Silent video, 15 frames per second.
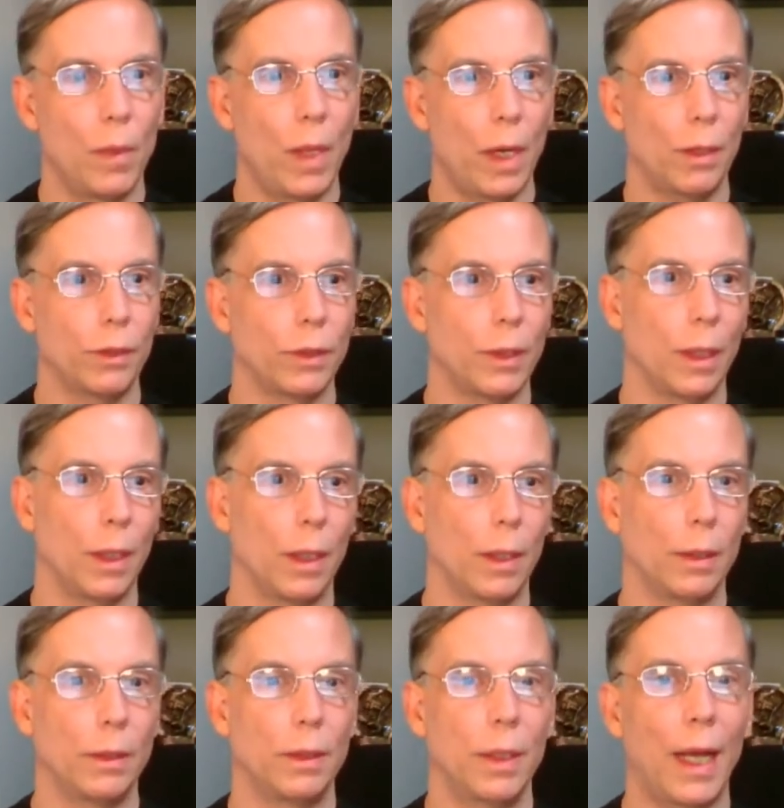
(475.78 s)
There's
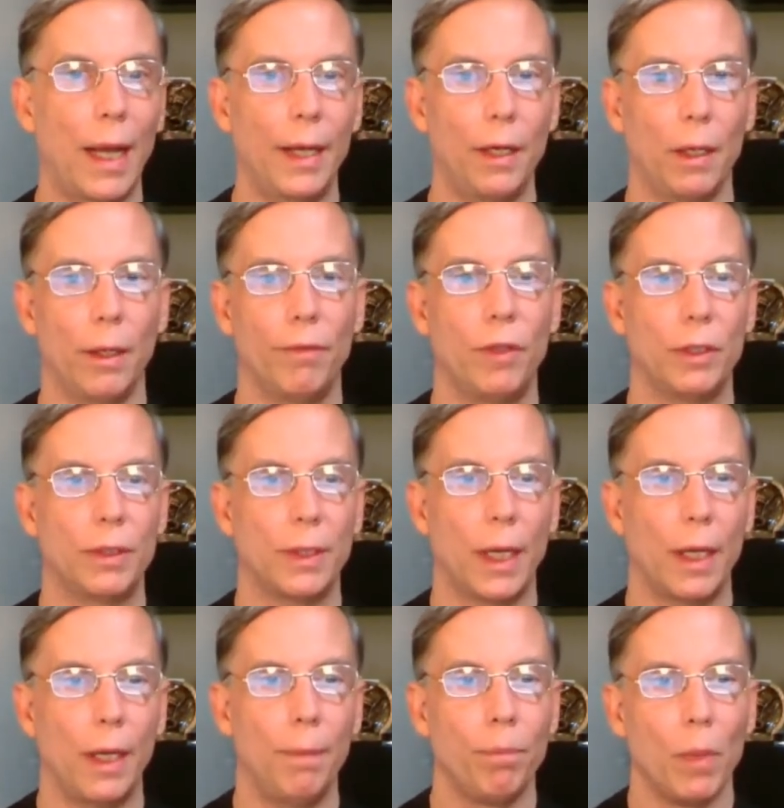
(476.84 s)
the title of the
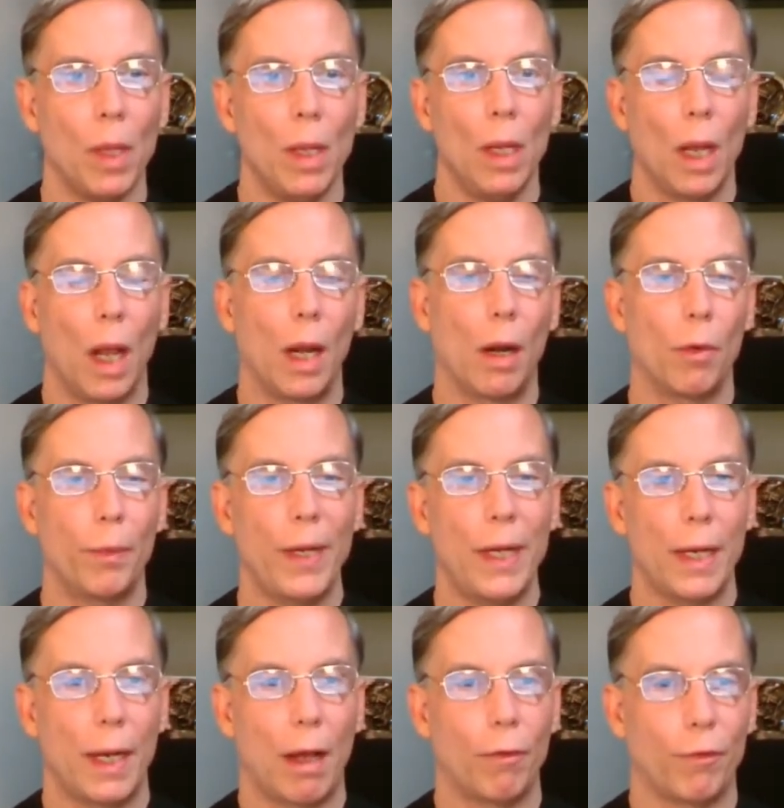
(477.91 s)
study, and I'll read
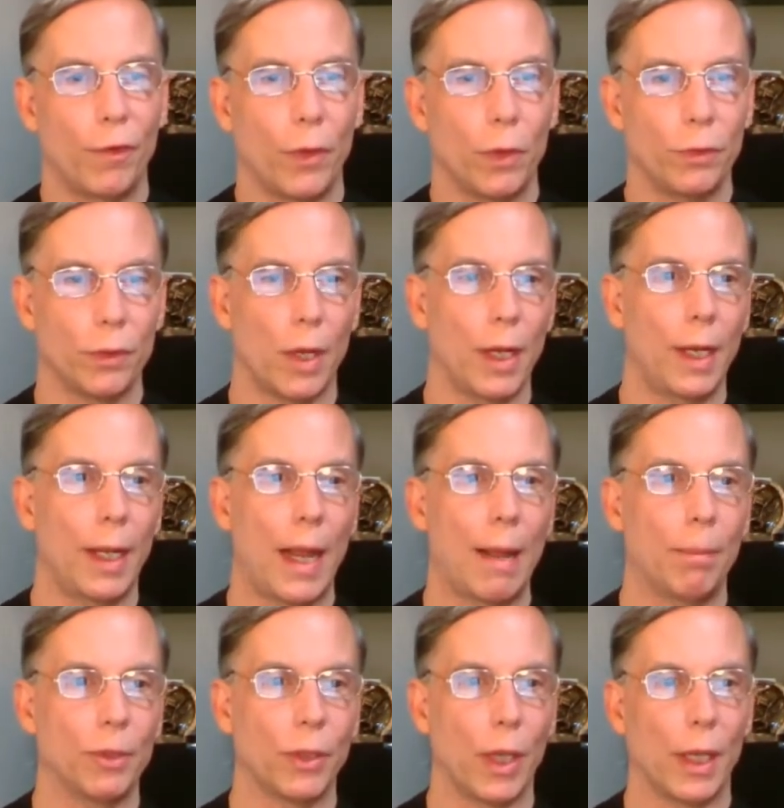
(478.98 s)
it out for those on
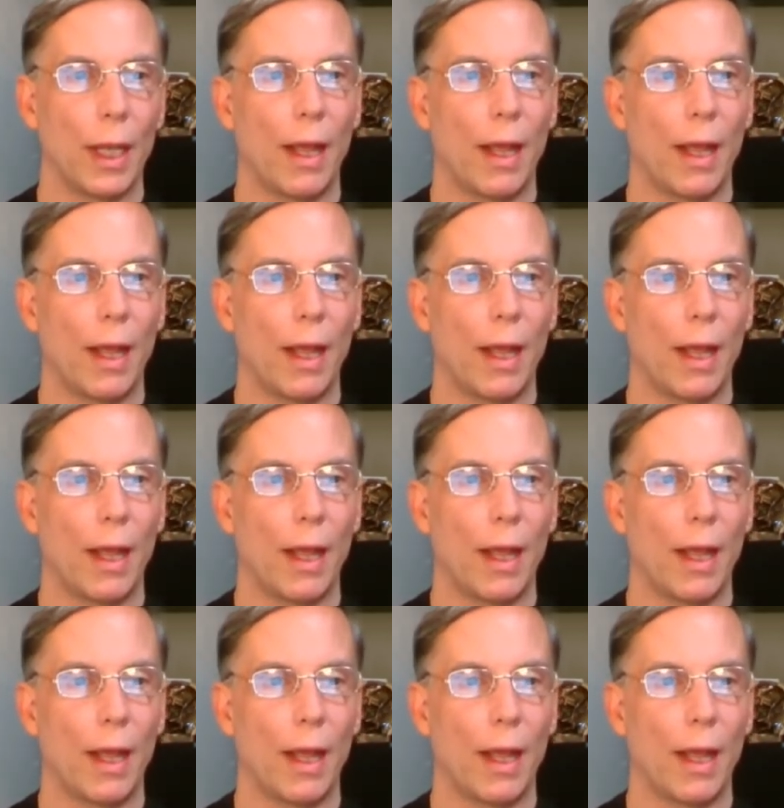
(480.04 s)
Amazon